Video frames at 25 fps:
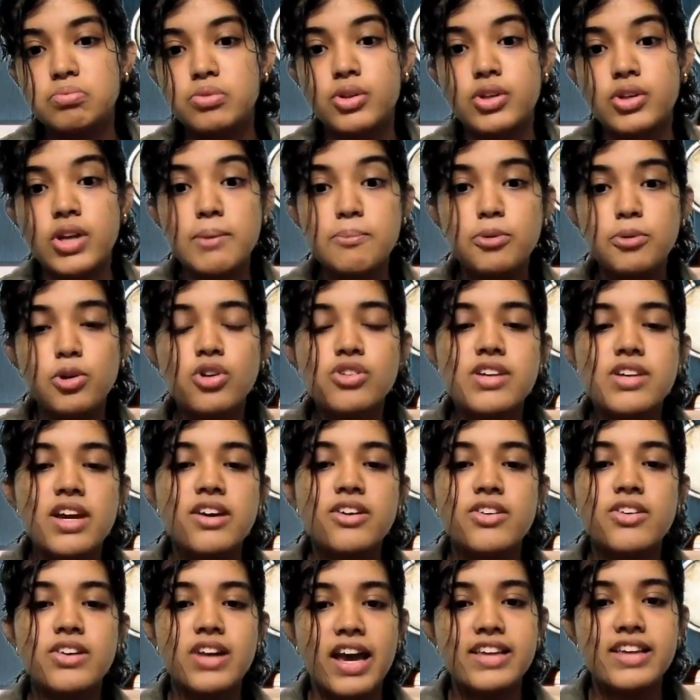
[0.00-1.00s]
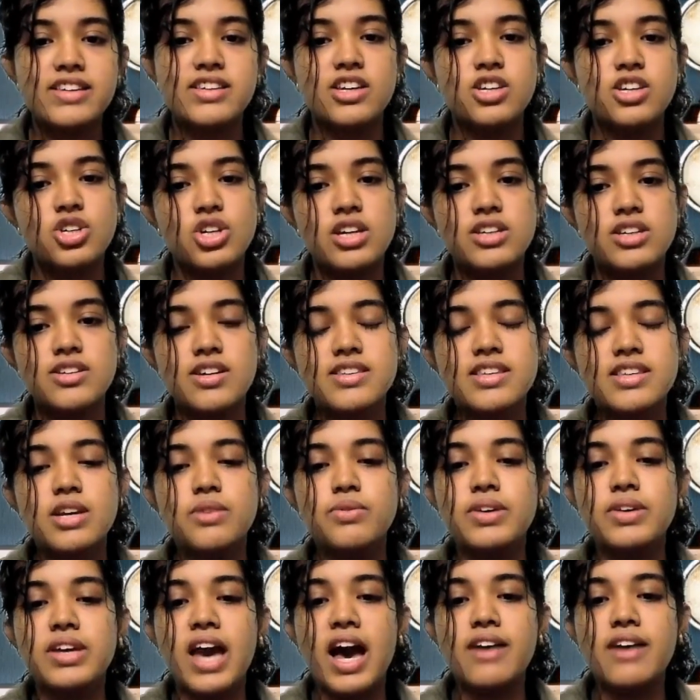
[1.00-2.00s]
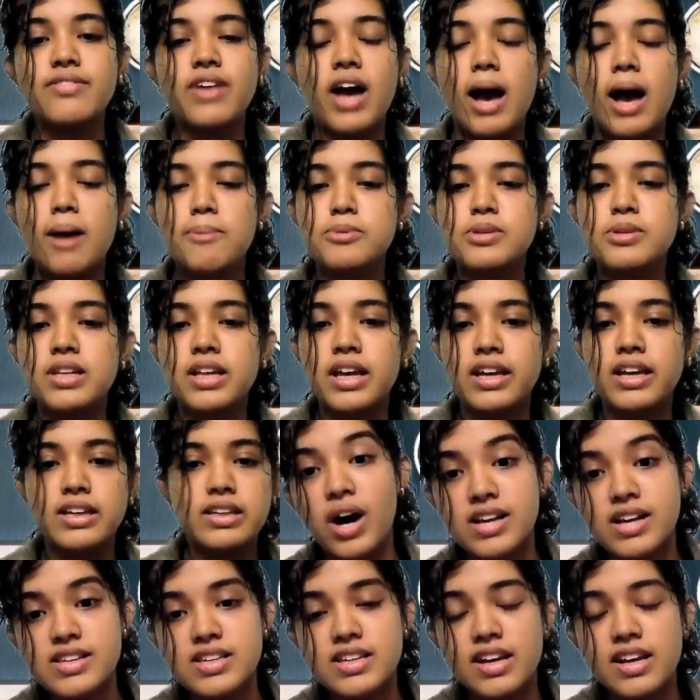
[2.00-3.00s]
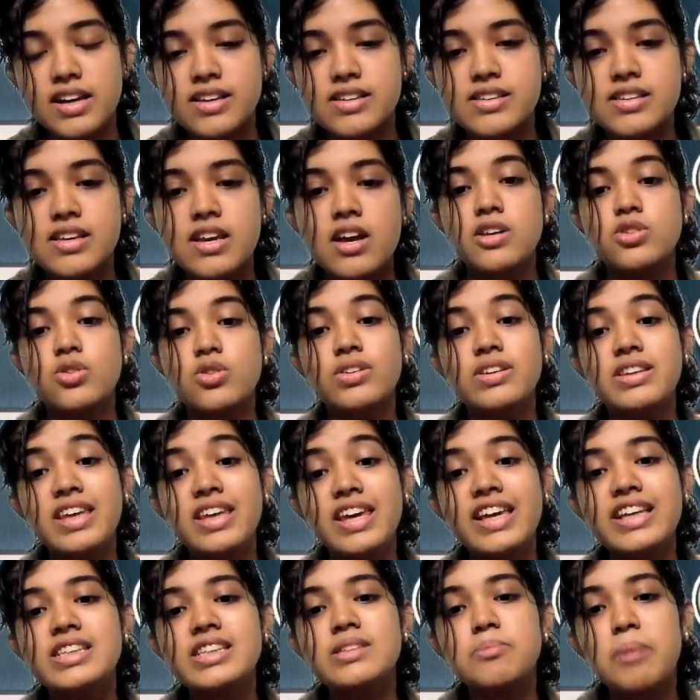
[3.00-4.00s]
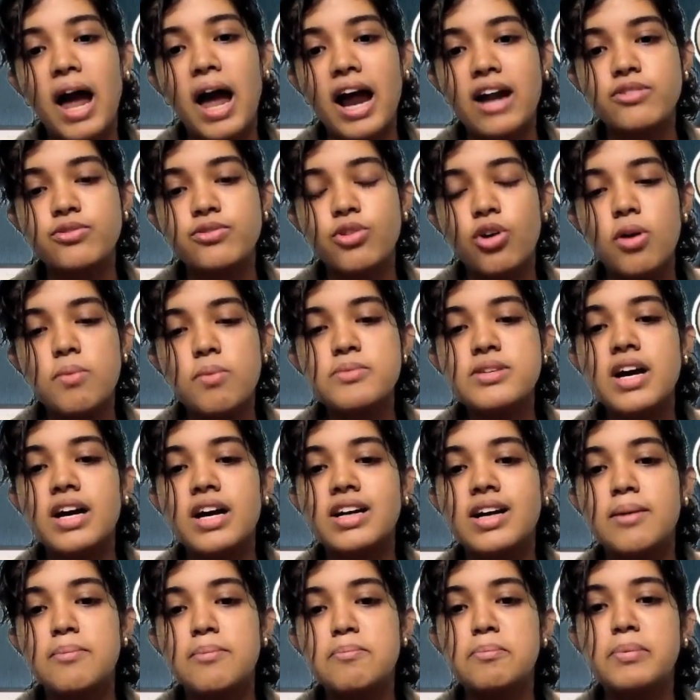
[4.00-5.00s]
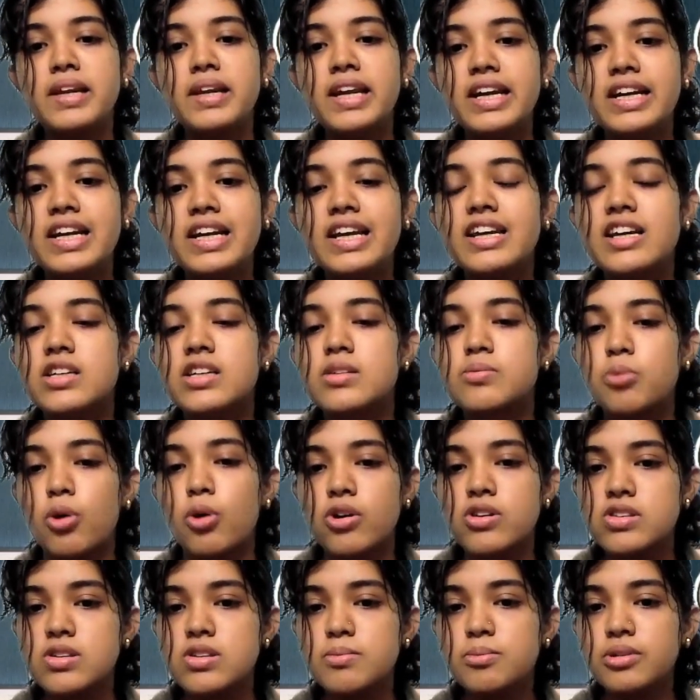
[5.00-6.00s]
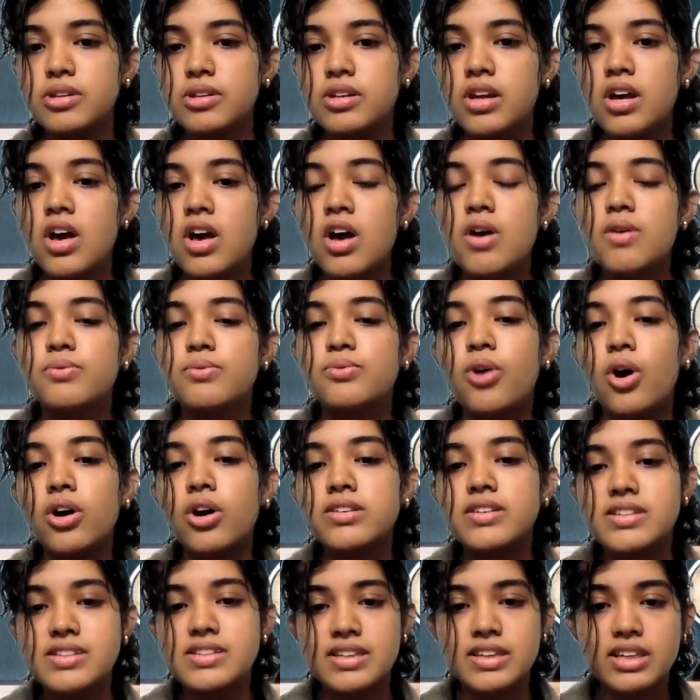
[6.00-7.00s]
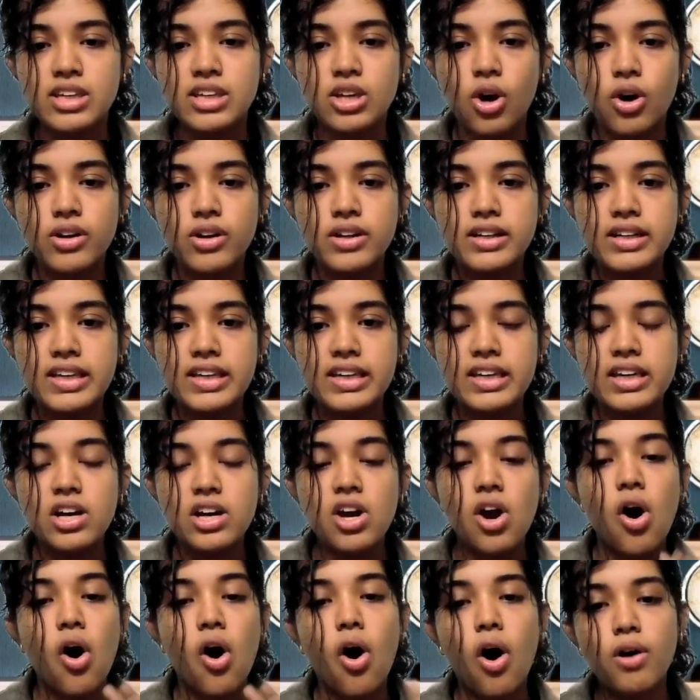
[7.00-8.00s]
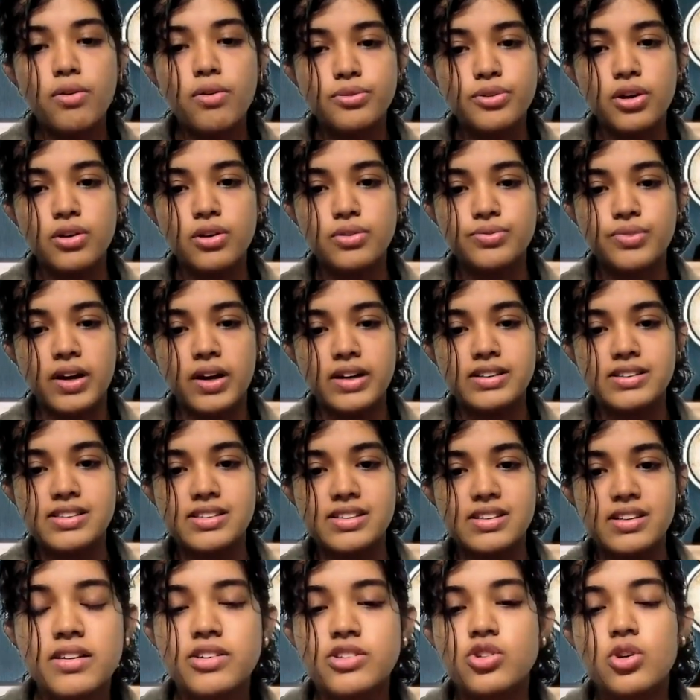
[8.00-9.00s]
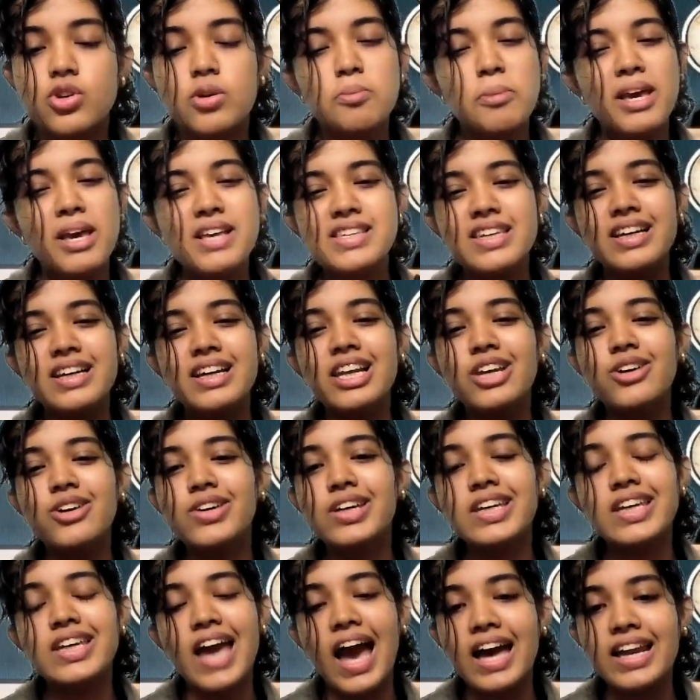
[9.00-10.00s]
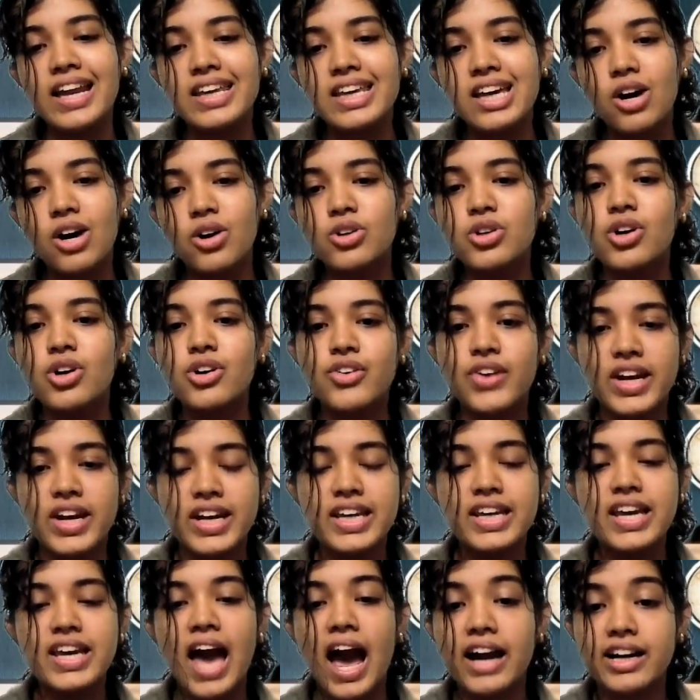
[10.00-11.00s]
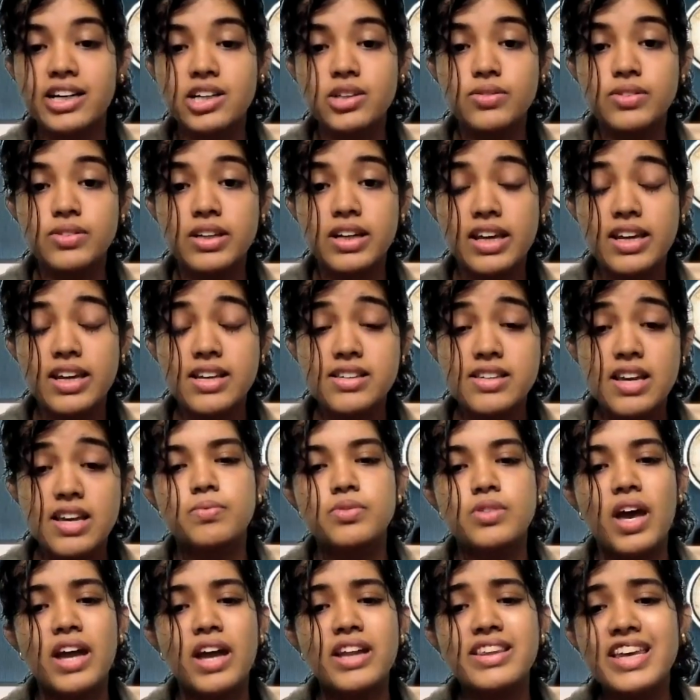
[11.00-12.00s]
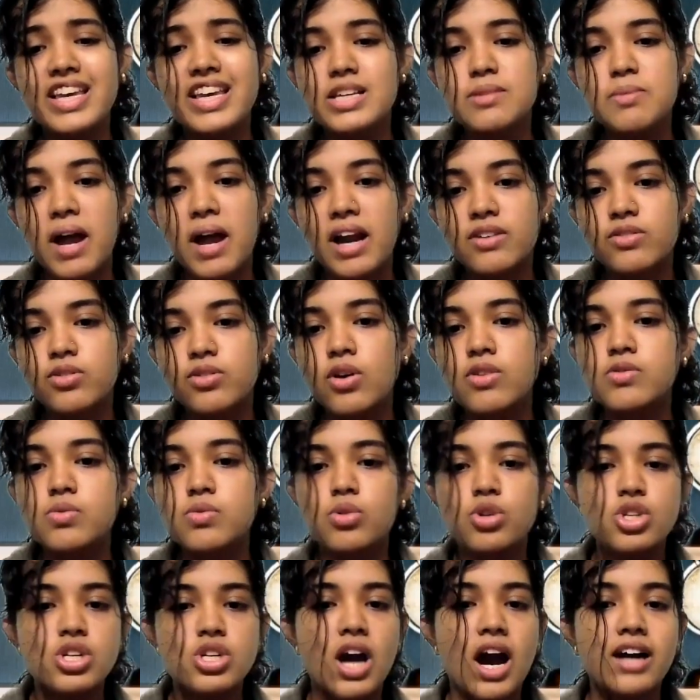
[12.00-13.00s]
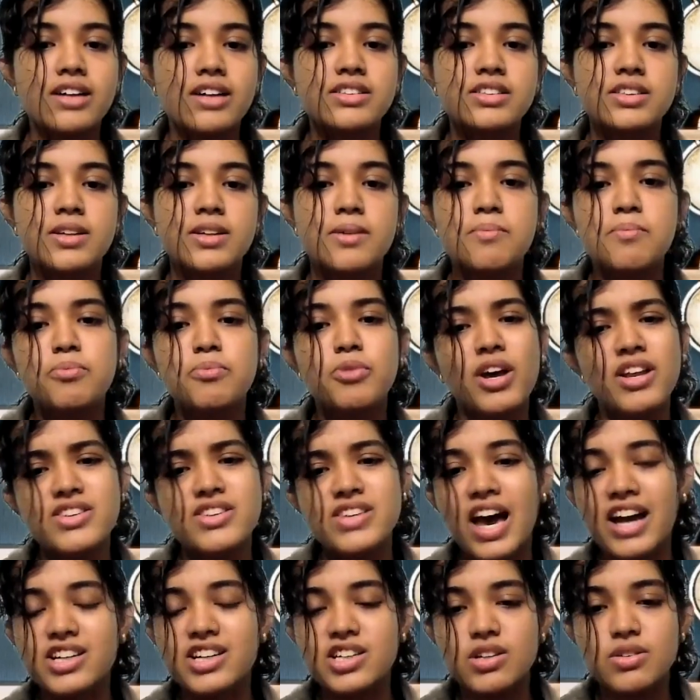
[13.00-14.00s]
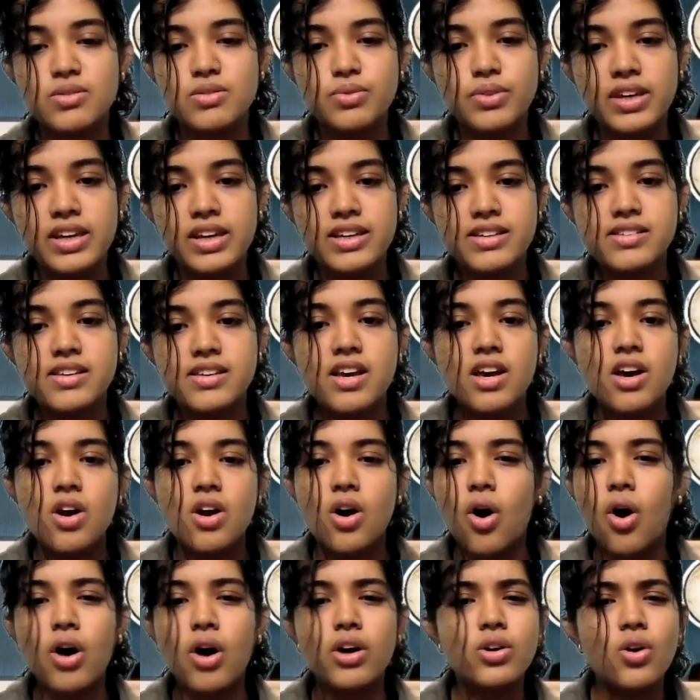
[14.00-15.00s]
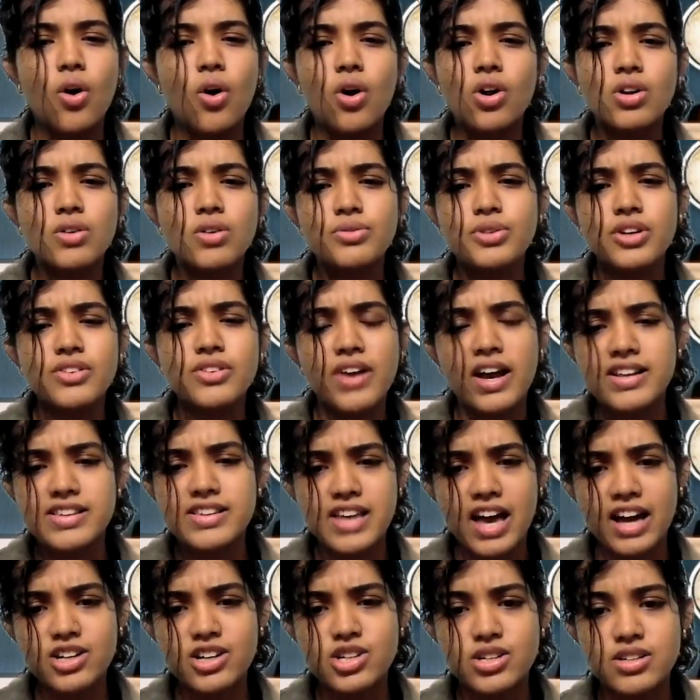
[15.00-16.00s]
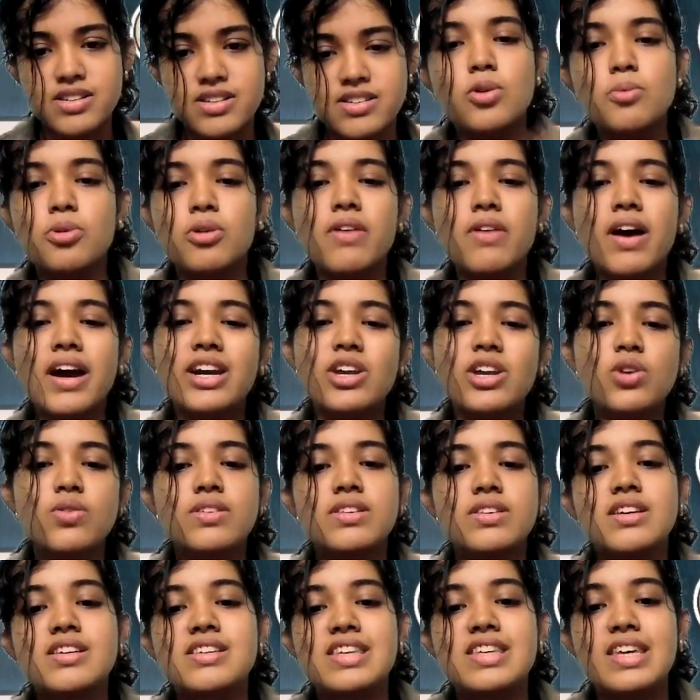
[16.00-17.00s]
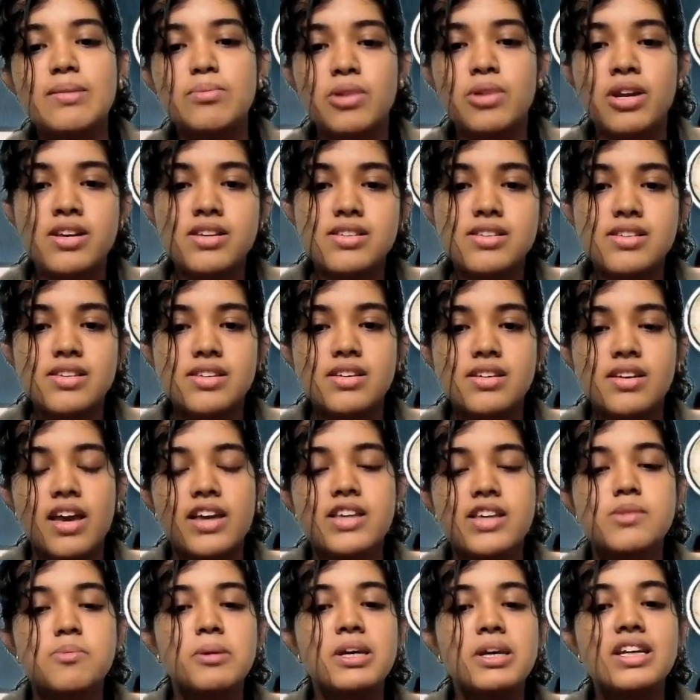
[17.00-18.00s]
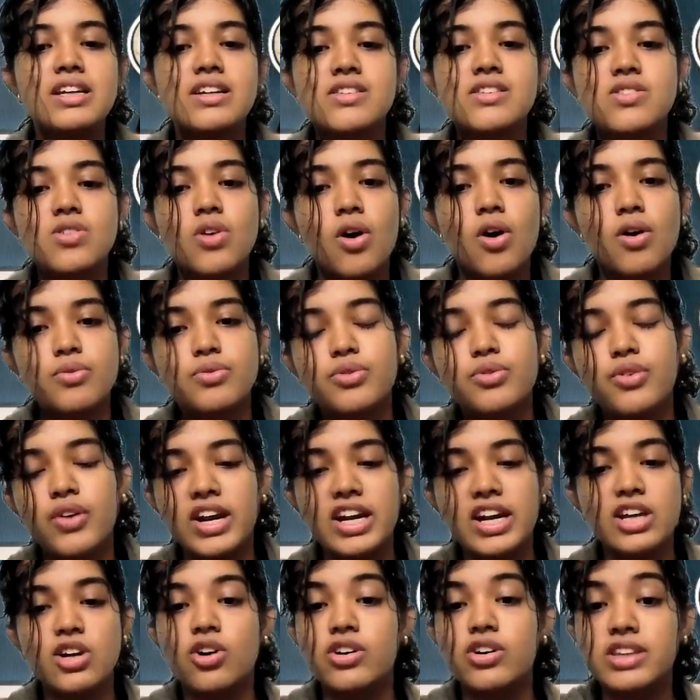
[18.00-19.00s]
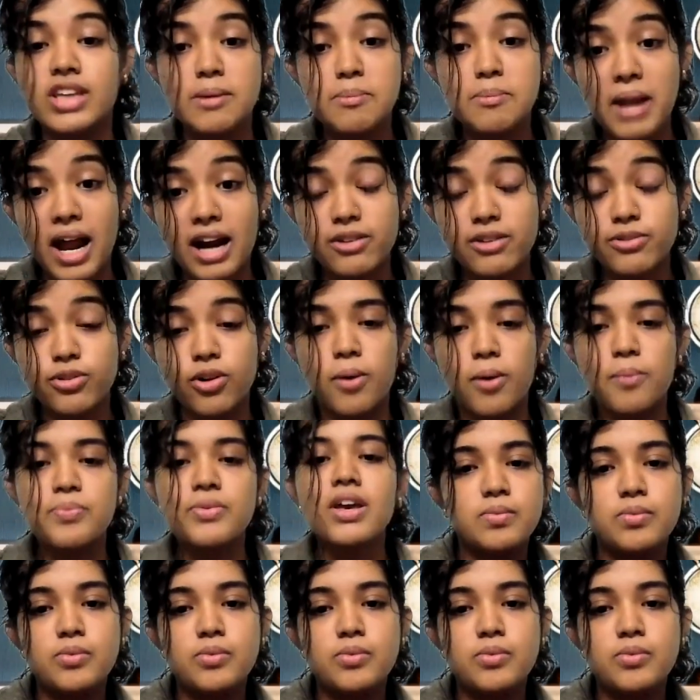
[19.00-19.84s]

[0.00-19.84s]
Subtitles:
crypto centralized exchanges, then we have apps like Vazirex. So these platforms are completely responsible for the security of your funds. So basically you can carry out your trading activities, and these platforms will charge some transaction fees on all of your transactions to provide you with the seamless experience of trading on their platform.